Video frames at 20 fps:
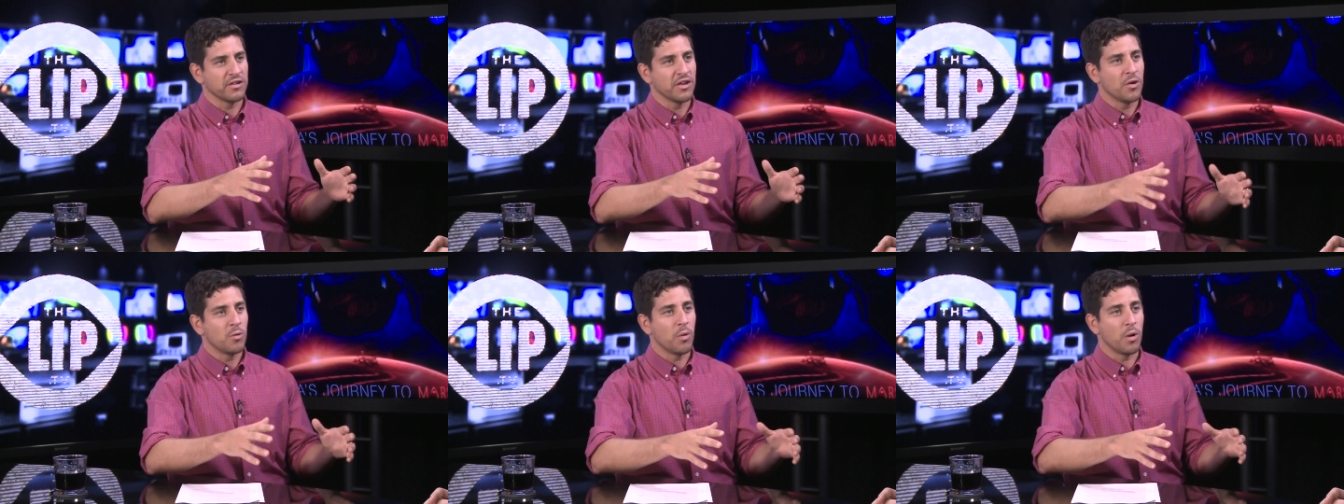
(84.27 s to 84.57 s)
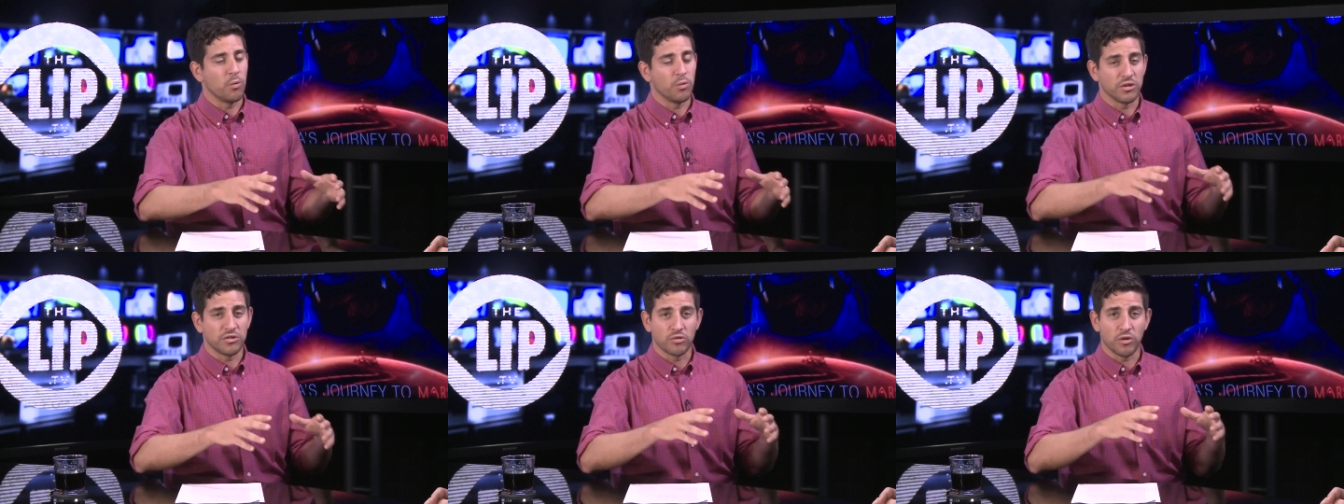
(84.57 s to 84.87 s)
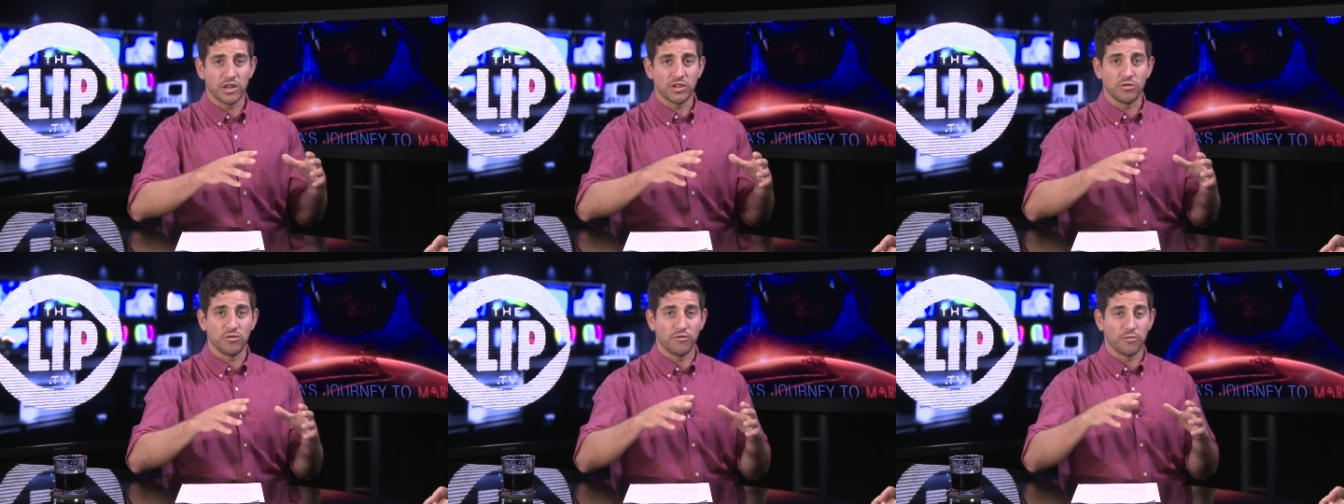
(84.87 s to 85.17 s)
when we try
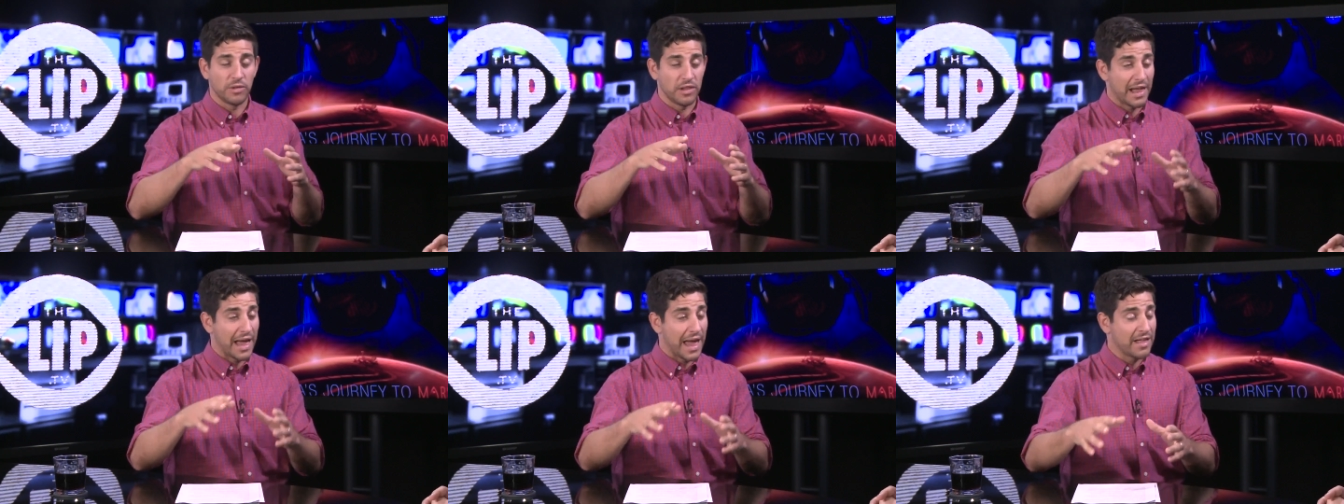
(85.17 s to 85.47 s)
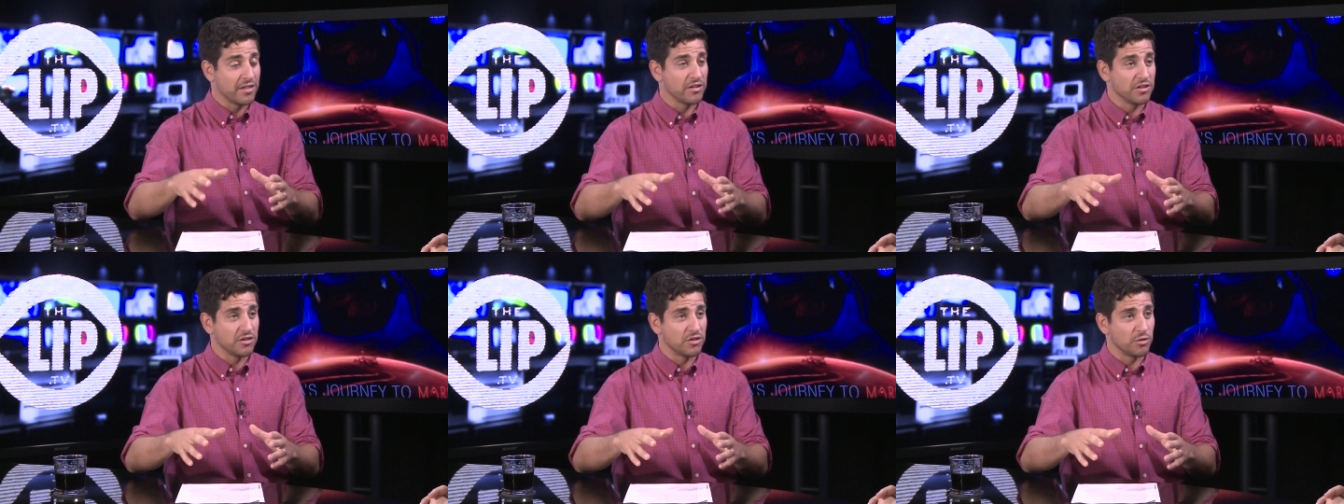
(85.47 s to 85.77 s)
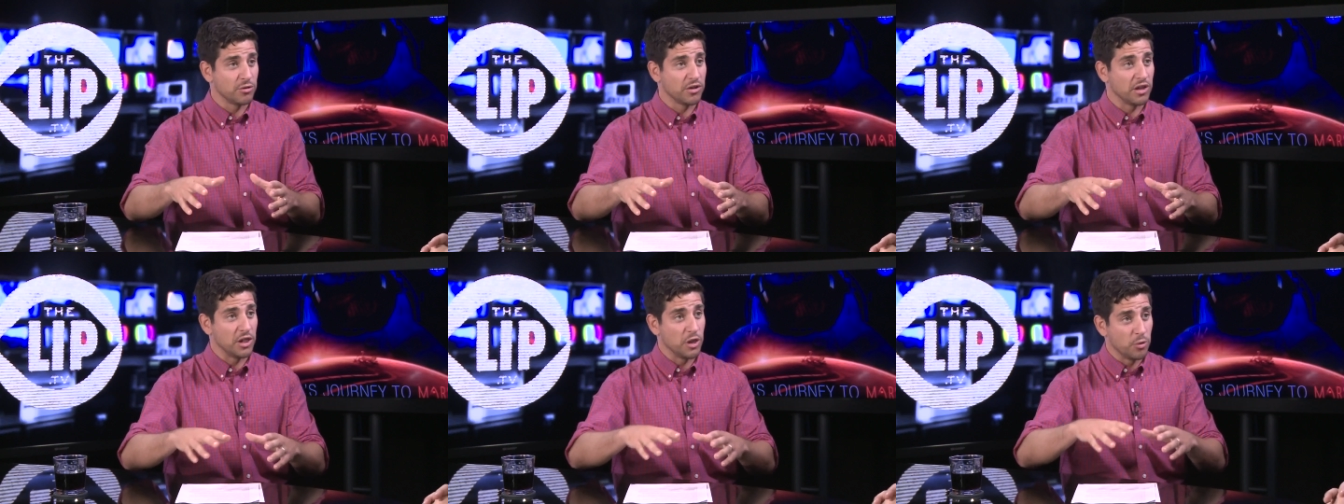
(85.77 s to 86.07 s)
to land into
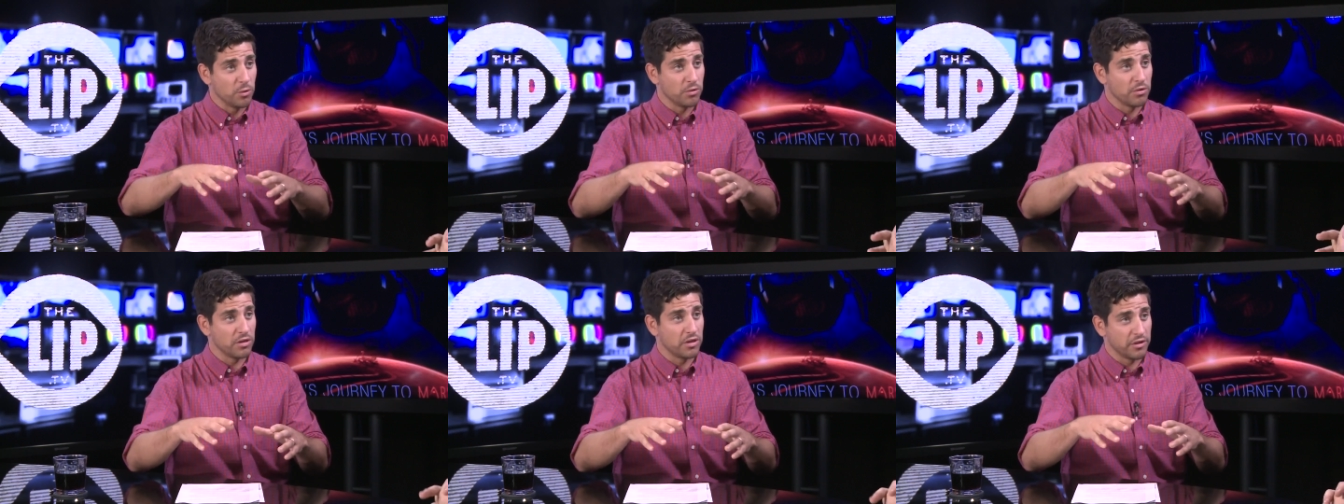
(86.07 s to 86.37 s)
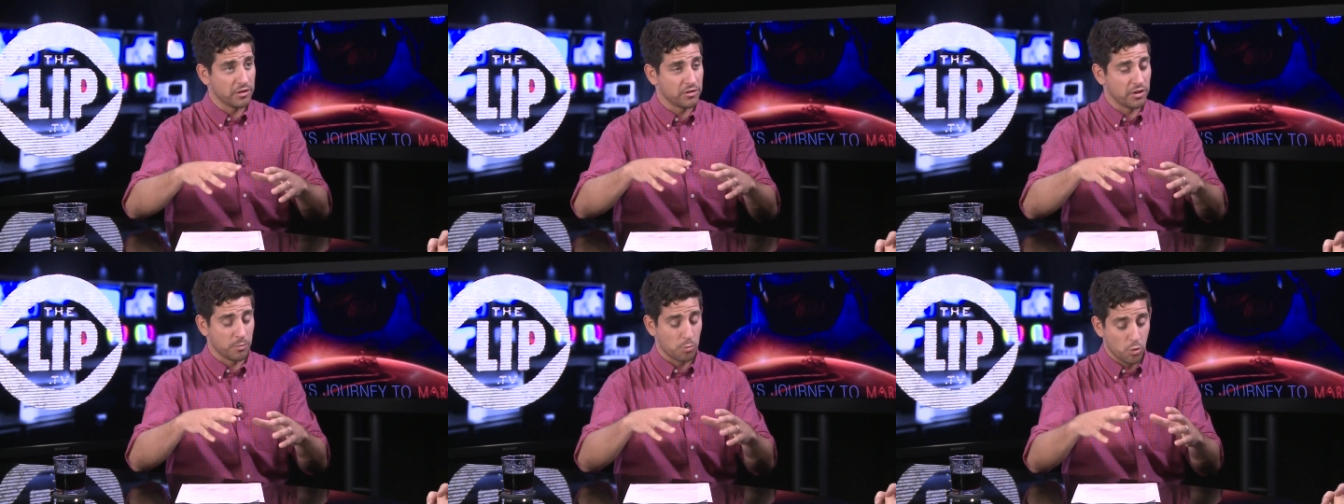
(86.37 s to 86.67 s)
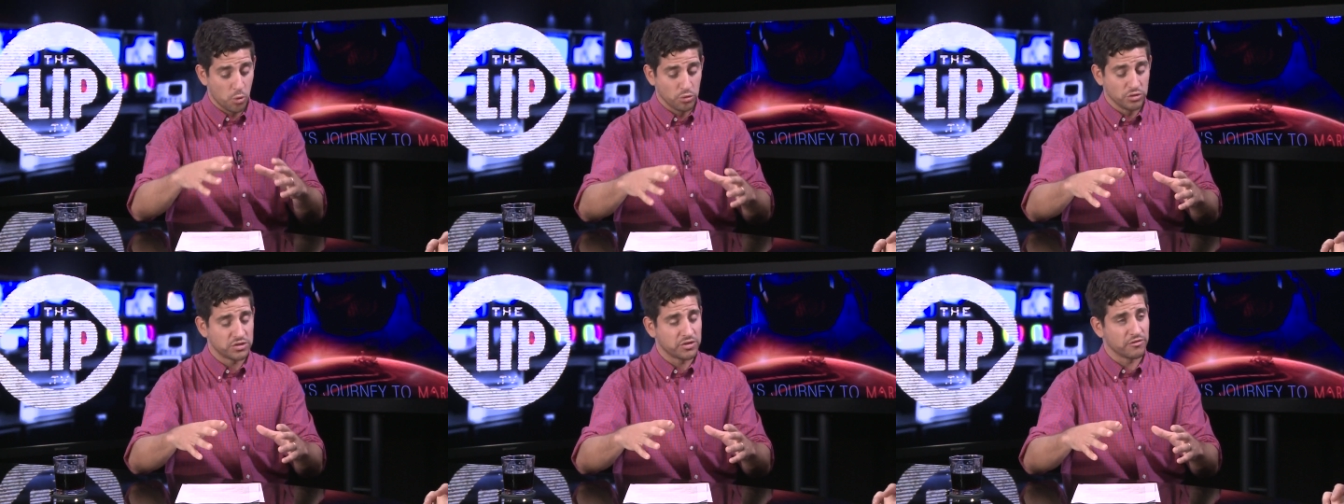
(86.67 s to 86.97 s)
the
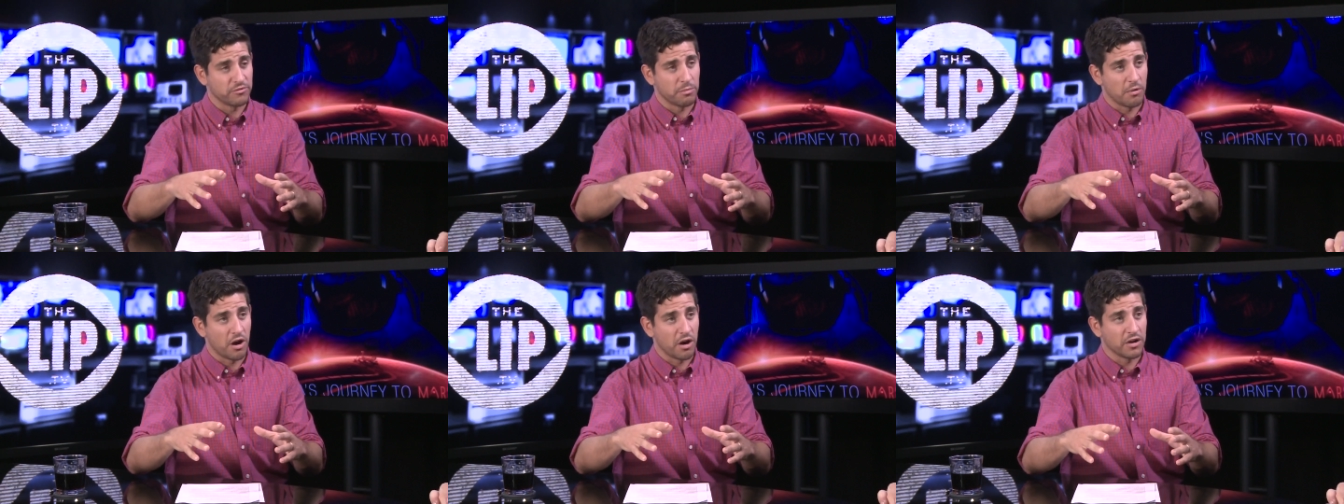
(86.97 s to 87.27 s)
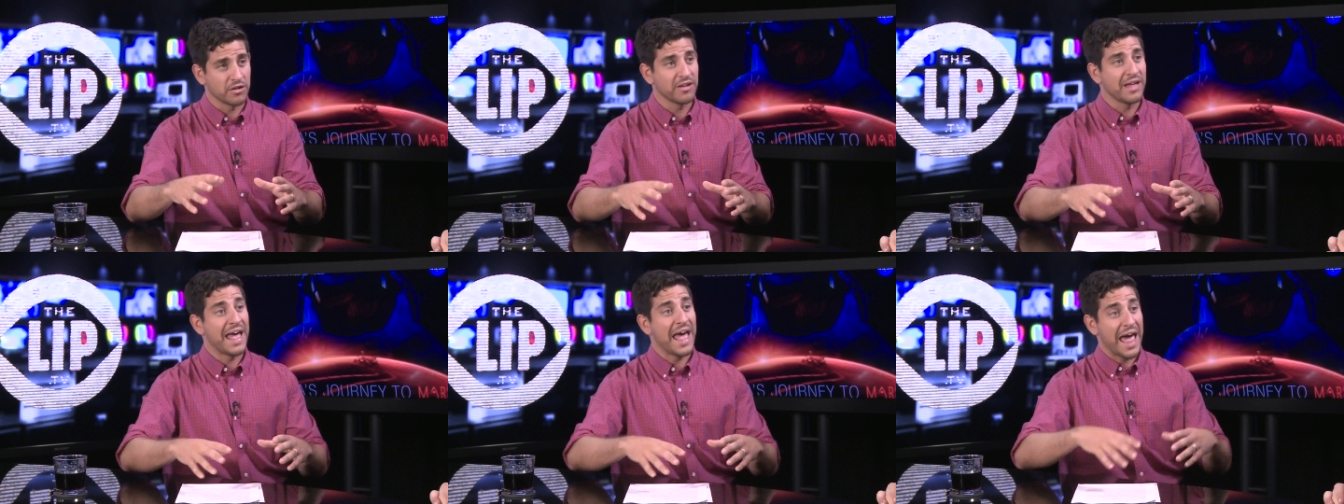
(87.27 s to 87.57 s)
moons of Mars,